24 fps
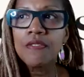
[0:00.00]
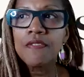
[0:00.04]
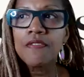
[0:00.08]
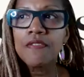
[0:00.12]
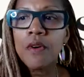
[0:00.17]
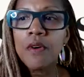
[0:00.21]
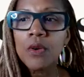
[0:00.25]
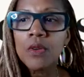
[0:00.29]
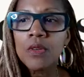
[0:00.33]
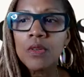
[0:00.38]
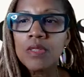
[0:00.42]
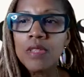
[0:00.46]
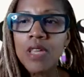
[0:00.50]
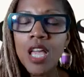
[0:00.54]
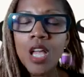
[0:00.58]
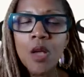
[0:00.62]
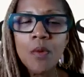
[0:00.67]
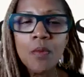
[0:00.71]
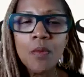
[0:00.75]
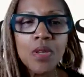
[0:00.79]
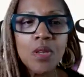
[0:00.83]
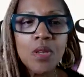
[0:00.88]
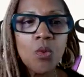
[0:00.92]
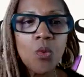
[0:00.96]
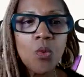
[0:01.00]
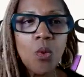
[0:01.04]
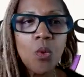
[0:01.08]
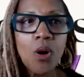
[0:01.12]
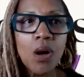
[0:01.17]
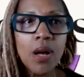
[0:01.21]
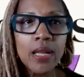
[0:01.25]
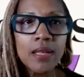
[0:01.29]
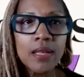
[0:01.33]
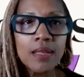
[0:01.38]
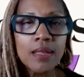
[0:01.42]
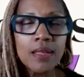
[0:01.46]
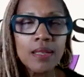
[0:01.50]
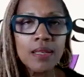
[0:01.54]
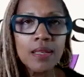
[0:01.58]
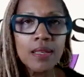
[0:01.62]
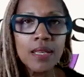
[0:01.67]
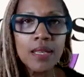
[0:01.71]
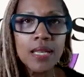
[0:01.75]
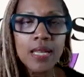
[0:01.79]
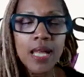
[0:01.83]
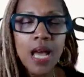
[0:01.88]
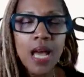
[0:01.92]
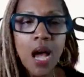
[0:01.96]
The first thing we want
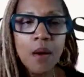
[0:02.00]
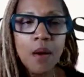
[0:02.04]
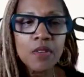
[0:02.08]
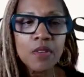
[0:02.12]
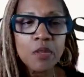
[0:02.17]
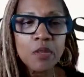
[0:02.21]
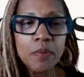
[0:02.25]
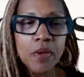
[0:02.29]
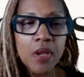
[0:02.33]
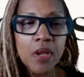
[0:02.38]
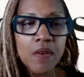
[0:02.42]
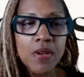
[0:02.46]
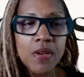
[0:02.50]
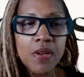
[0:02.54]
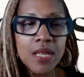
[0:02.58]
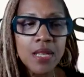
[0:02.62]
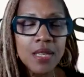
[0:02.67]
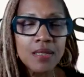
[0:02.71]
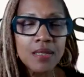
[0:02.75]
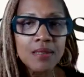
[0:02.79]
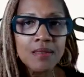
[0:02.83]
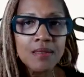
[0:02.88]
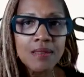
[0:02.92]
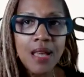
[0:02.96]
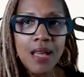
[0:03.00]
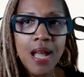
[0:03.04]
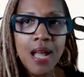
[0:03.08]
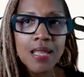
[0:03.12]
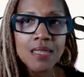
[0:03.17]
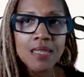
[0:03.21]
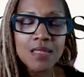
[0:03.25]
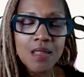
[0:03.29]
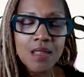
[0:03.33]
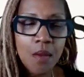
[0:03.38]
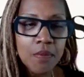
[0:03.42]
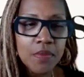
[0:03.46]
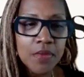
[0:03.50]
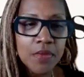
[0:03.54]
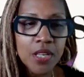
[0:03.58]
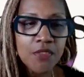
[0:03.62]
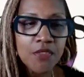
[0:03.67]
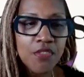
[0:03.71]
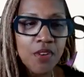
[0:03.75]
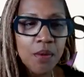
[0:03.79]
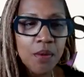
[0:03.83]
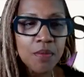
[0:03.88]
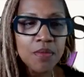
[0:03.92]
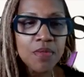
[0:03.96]
in our spirit is not
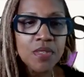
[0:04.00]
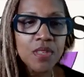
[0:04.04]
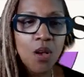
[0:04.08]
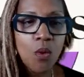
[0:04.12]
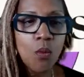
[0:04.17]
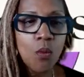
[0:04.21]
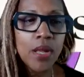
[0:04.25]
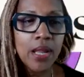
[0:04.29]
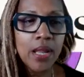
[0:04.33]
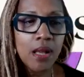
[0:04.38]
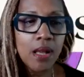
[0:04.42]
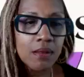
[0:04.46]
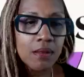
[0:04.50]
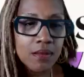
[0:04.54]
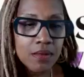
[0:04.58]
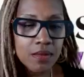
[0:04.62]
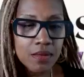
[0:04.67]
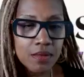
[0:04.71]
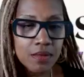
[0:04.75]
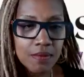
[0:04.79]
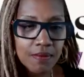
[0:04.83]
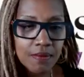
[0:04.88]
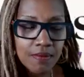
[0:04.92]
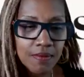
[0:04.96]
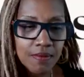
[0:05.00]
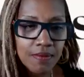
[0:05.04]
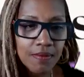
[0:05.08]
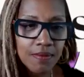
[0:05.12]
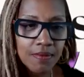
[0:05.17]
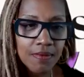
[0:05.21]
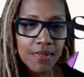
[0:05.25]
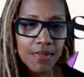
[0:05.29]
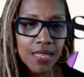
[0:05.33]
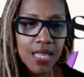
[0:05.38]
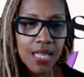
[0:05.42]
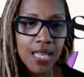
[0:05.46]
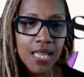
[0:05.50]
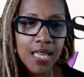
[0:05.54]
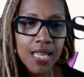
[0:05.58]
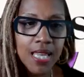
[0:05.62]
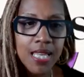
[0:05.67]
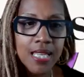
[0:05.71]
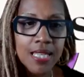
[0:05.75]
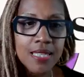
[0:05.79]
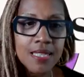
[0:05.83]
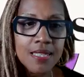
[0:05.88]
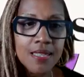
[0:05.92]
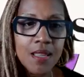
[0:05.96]
something from someone else.
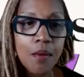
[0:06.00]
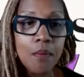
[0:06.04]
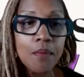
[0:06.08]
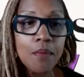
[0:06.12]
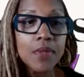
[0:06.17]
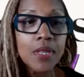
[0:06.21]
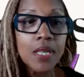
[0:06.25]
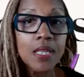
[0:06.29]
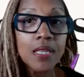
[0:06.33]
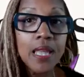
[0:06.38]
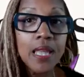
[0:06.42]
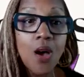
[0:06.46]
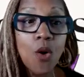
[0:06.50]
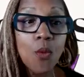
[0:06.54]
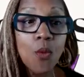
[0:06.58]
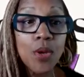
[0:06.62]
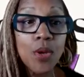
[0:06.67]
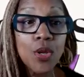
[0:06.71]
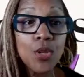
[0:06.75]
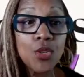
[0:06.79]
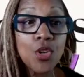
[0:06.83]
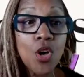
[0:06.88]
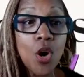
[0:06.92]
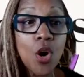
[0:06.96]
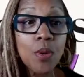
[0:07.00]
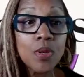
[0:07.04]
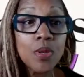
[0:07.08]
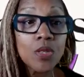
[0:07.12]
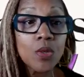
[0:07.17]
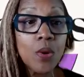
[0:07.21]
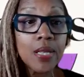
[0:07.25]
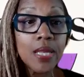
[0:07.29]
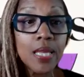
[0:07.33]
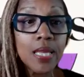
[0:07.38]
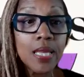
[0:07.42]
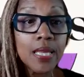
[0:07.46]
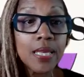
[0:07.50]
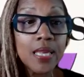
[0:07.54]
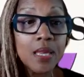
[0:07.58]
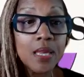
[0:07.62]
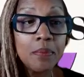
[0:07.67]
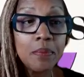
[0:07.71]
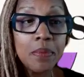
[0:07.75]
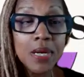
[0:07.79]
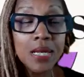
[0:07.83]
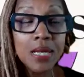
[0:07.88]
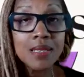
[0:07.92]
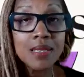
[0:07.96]
It's something that we know is going to
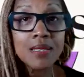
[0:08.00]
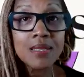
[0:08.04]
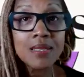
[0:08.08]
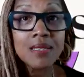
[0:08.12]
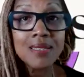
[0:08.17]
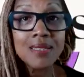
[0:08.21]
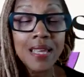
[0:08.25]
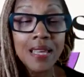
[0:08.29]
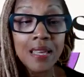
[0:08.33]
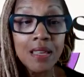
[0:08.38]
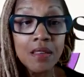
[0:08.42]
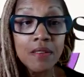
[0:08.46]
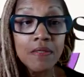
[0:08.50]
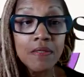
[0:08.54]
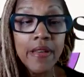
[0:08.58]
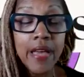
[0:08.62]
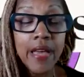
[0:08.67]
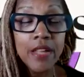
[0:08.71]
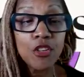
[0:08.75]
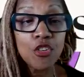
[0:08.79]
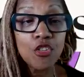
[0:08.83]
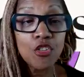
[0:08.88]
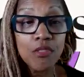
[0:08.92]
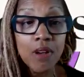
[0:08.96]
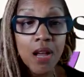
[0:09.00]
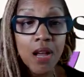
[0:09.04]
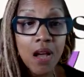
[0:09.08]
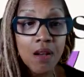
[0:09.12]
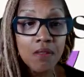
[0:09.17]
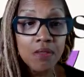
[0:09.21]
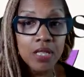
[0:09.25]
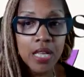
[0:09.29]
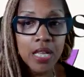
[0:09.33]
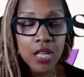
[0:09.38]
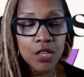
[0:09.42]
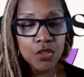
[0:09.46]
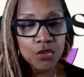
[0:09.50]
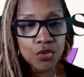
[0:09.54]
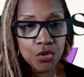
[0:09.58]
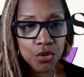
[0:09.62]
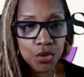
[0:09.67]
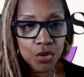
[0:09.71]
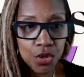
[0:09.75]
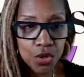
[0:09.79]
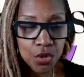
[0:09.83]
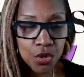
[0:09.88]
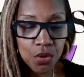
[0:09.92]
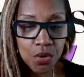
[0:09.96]
keep us safe and grounded and
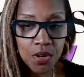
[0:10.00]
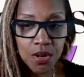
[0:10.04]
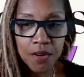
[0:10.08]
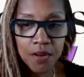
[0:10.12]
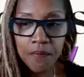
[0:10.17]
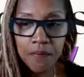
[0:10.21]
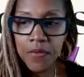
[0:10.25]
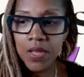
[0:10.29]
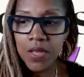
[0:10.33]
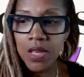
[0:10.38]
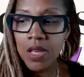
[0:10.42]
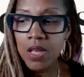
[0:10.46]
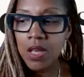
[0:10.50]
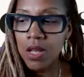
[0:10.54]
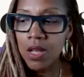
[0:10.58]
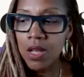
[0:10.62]
secure.